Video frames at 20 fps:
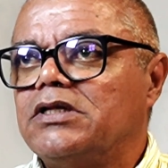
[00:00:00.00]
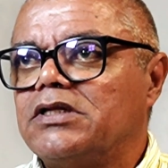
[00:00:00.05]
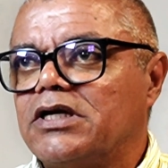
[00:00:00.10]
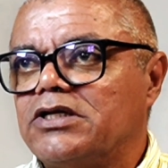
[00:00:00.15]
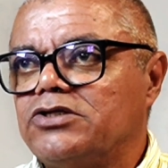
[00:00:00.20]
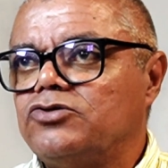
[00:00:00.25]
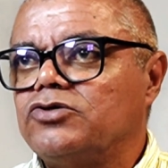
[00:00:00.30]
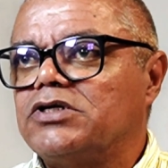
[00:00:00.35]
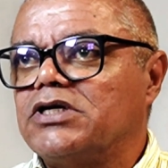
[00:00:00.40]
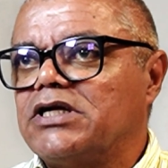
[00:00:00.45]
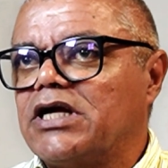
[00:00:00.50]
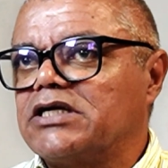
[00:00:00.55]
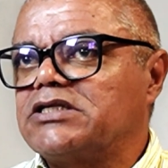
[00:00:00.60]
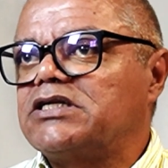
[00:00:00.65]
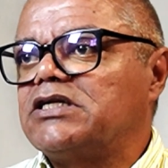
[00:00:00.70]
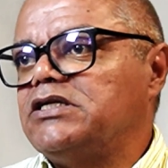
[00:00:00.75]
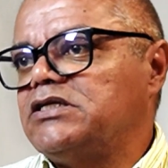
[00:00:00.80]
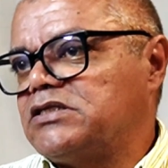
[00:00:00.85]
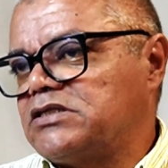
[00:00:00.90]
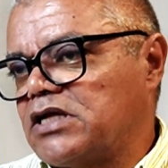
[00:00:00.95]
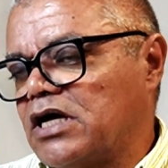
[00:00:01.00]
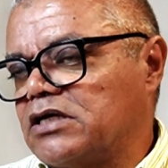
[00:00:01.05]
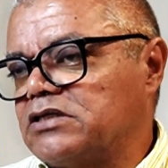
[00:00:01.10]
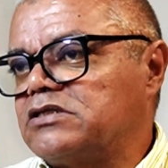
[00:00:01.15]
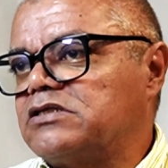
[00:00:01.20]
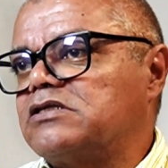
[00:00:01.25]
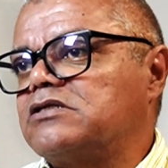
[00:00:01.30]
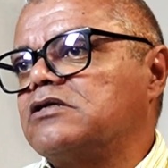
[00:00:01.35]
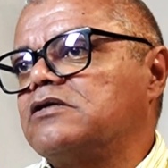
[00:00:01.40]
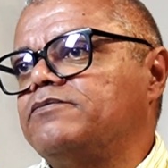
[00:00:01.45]
That you can actually
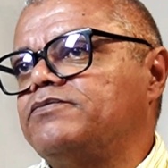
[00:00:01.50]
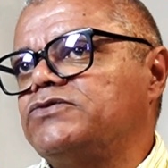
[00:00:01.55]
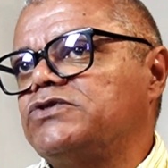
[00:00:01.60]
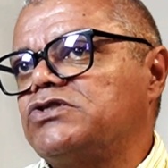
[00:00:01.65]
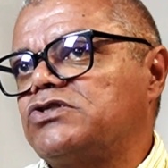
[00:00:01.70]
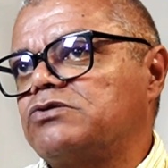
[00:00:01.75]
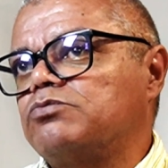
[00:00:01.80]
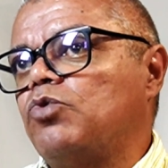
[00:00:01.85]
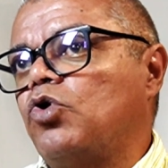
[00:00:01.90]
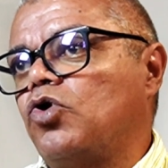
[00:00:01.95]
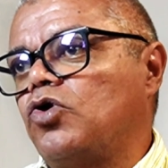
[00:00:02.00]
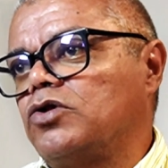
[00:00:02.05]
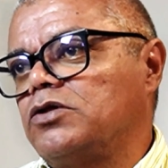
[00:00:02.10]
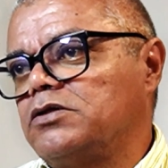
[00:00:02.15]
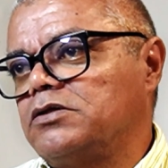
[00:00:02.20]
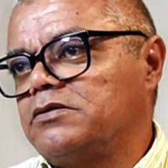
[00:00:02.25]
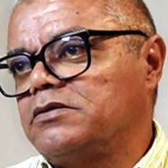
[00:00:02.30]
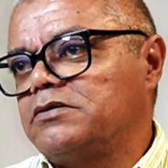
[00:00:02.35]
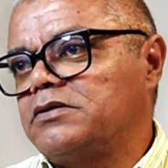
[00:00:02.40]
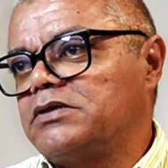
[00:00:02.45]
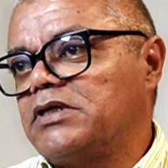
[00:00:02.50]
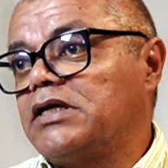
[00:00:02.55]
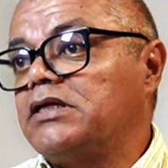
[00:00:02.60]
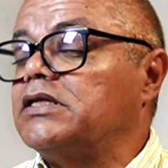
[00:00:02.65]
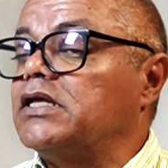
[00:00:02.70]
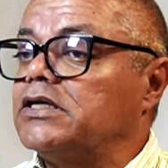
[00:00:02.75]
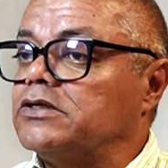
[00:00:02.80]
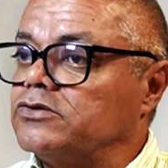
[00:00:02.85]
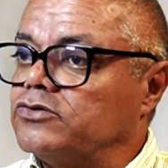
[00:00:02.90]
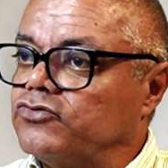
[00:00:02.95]
start small
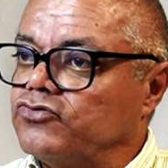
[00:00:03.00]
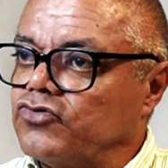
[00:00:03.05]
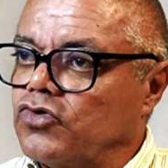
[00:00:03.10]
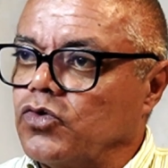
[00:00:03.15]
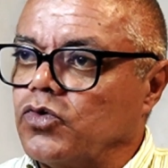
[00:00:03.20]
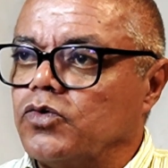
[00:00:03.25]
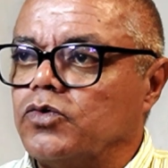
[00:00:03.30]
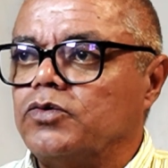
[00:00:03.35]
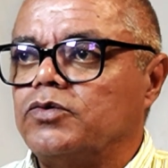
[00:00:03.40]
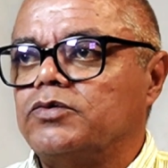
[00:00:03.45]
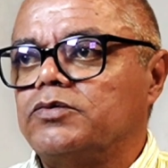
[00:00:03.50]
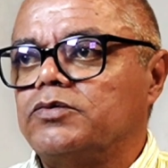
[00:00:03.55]
and then grow.